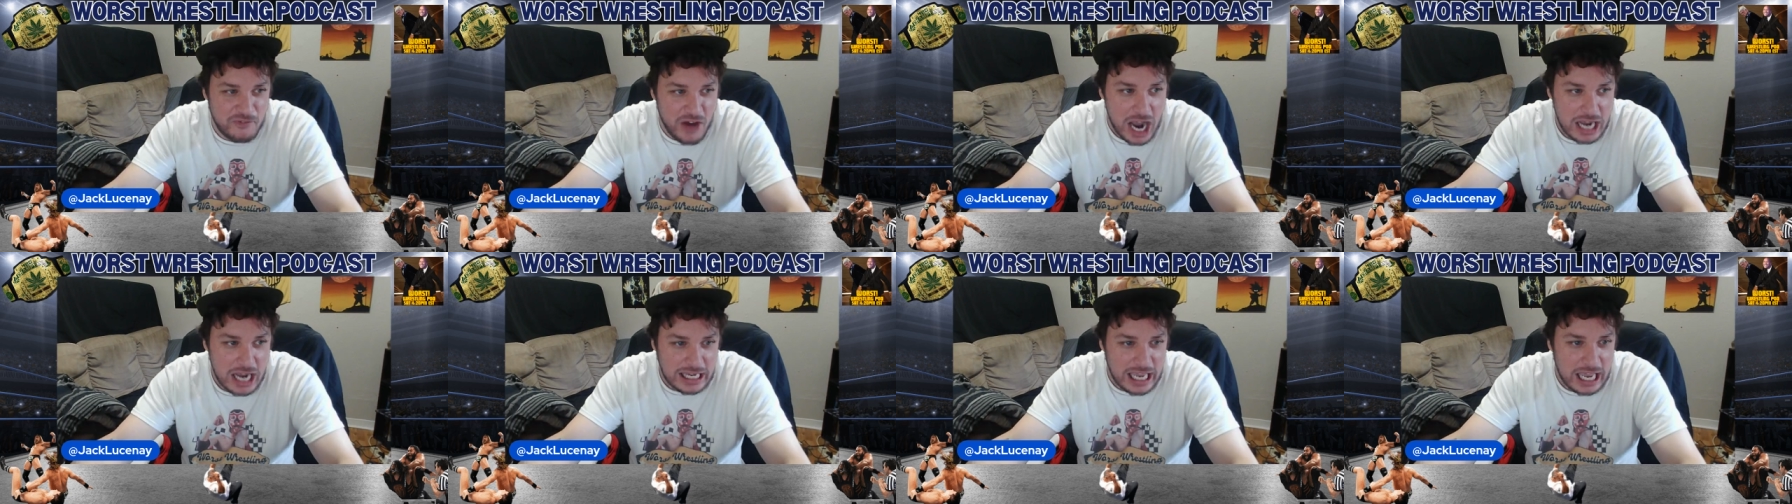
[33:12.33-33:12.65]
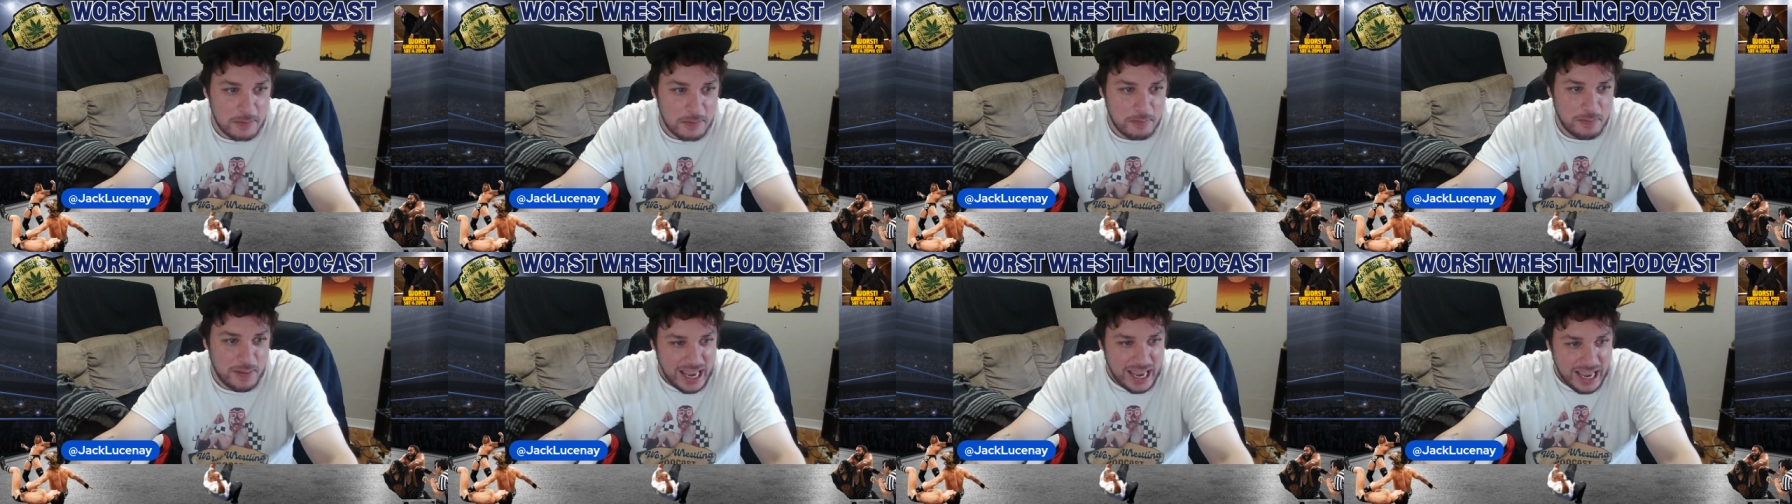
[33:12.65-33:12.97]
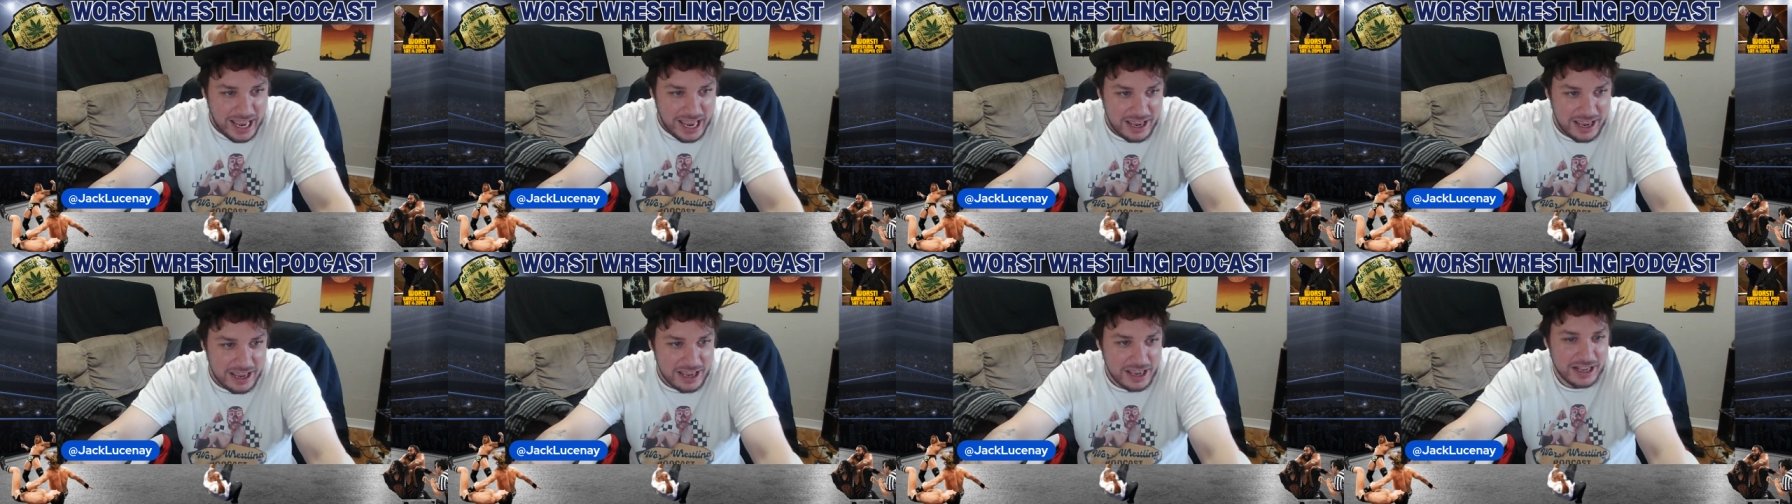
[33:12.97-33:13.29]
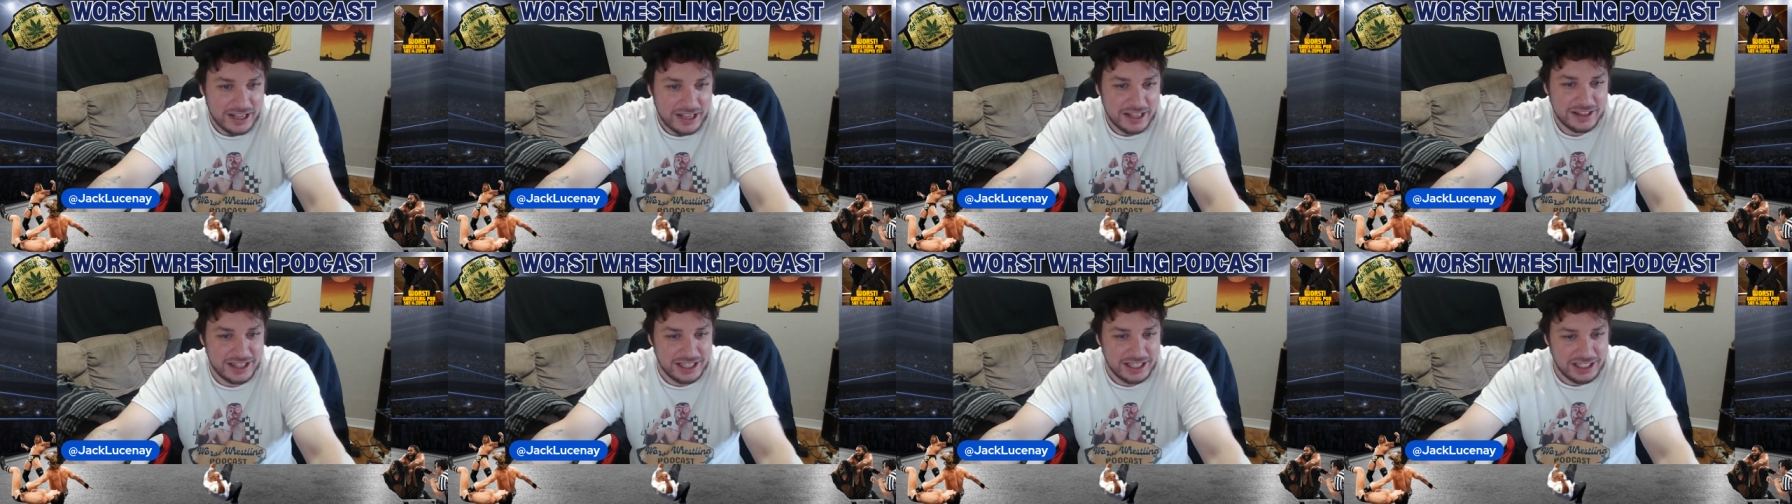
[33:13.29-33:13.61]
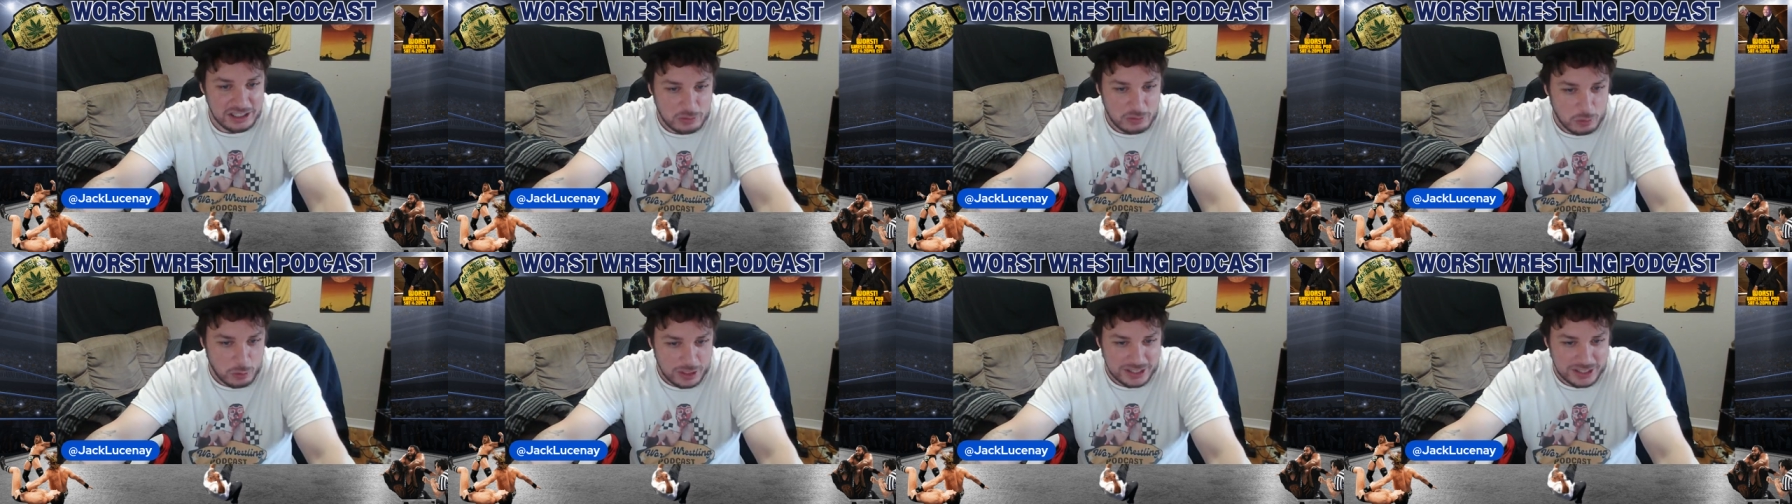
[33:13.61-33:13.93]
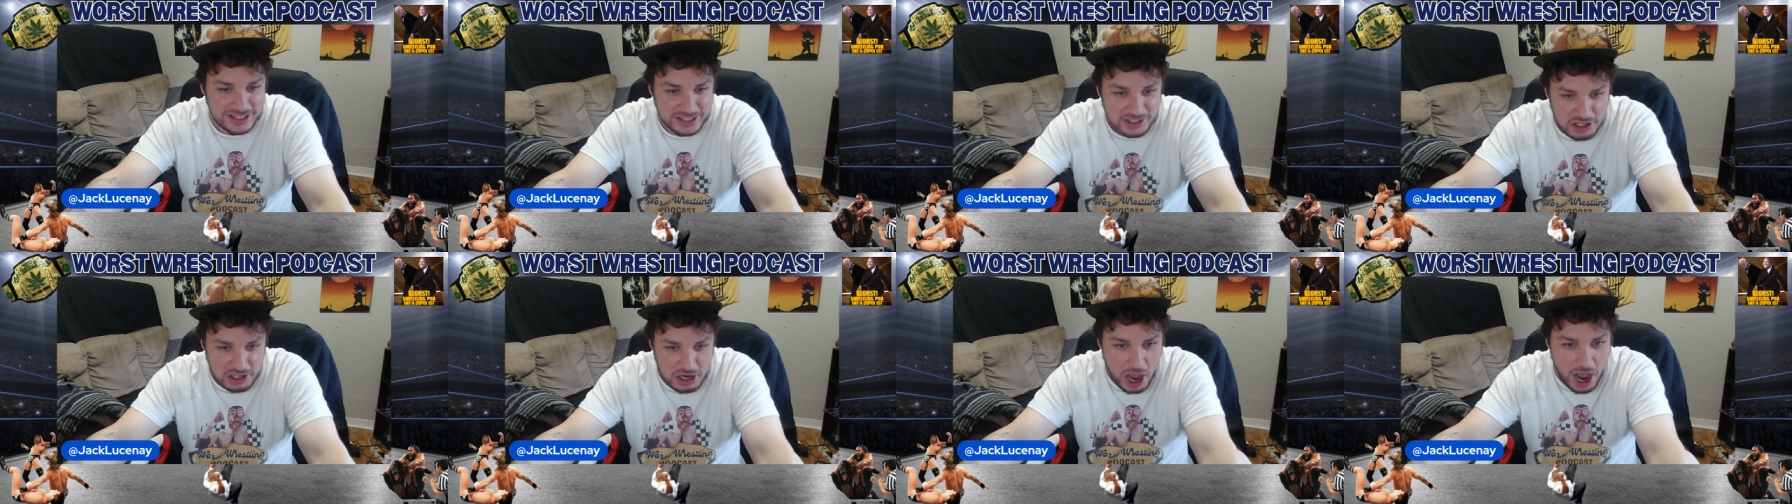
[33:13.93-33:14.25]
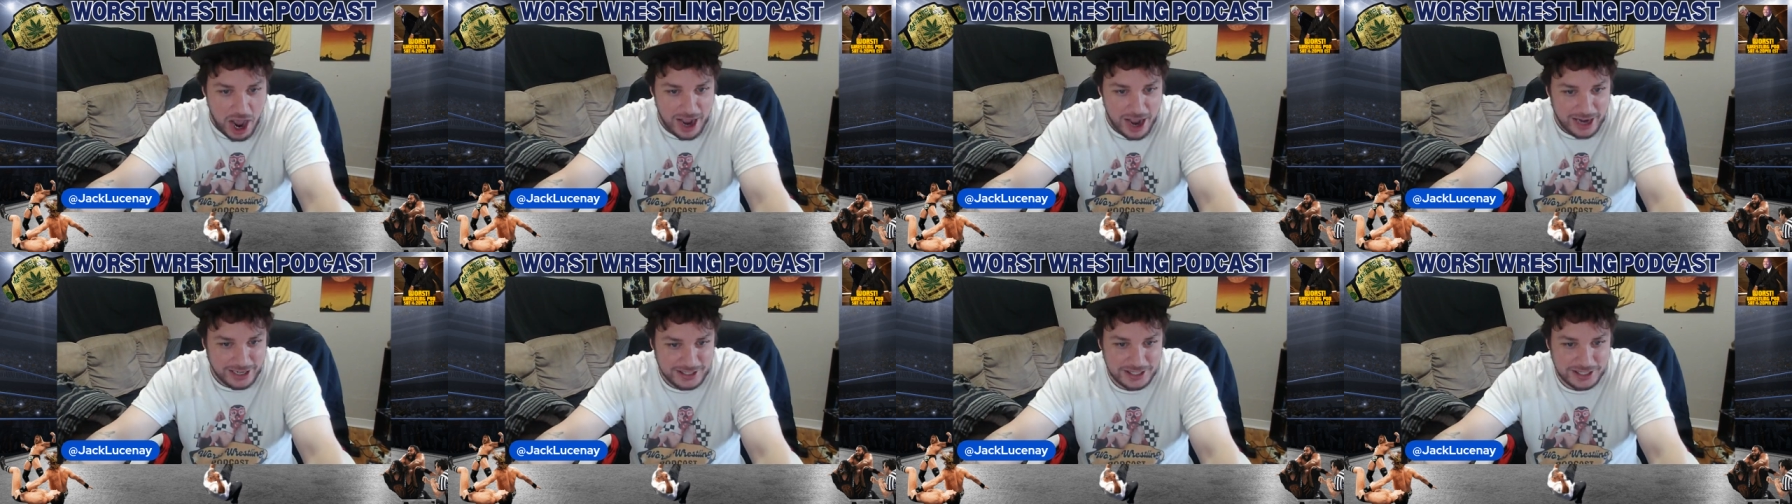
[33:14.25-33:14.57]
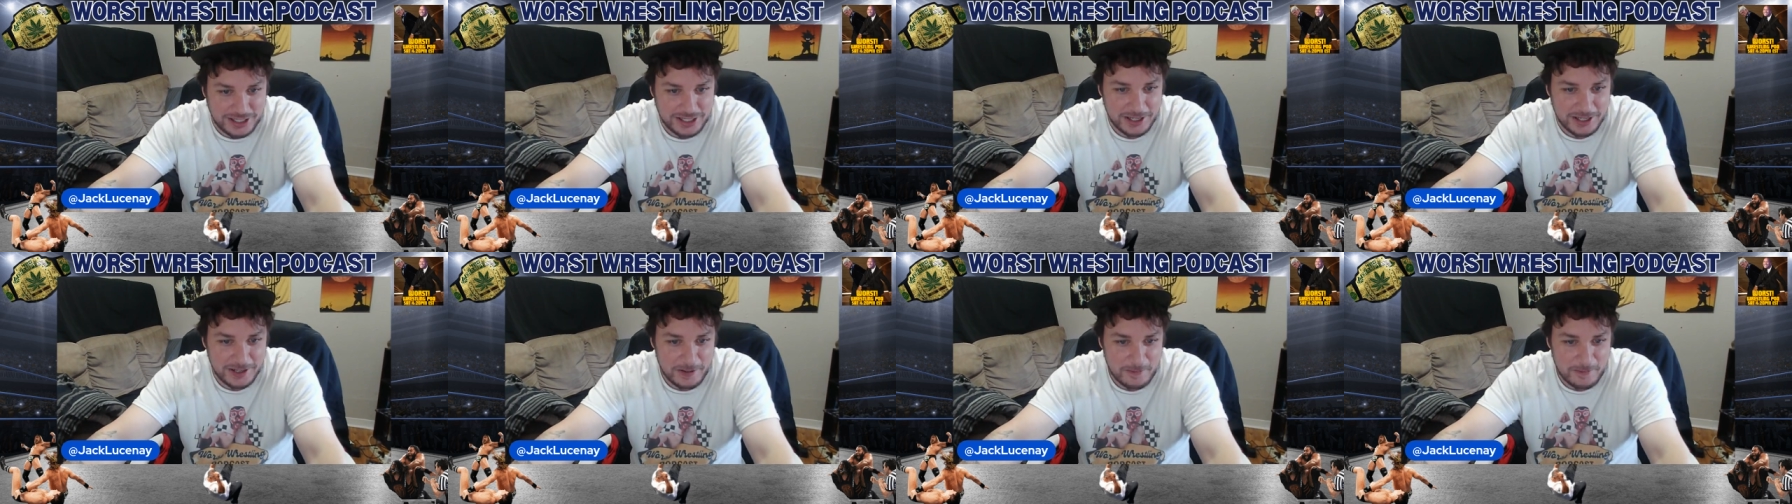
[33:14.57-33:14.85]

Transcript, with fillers: fucking be. This was not.